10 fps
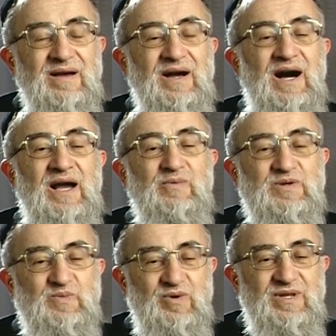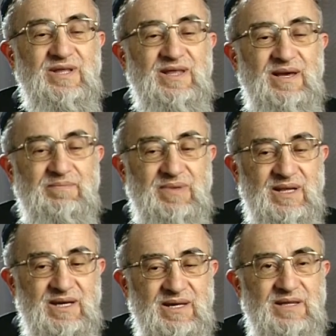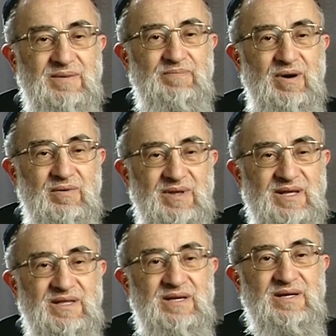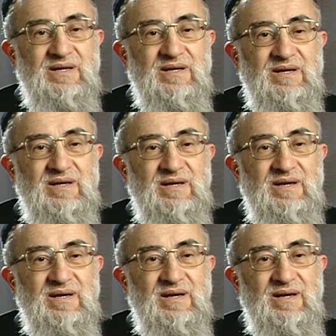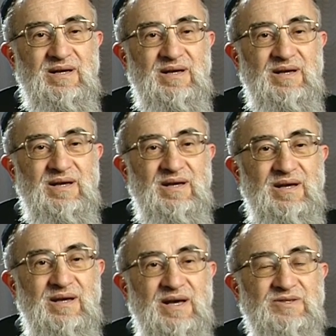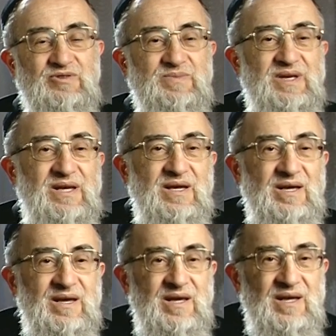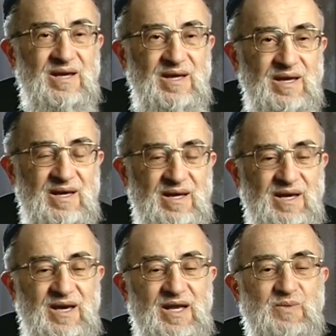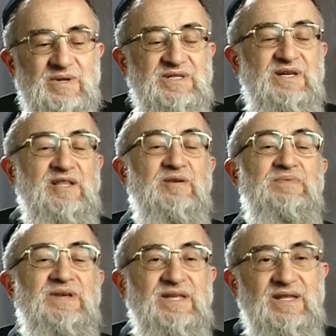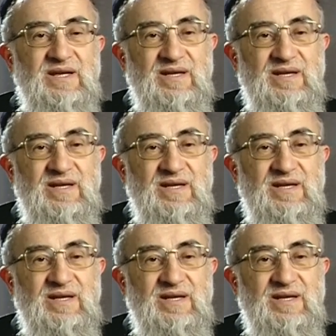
I was born in Dęblin, Poland. What was this near? Excuse me? What was it near? What larger city? It was near Lublin.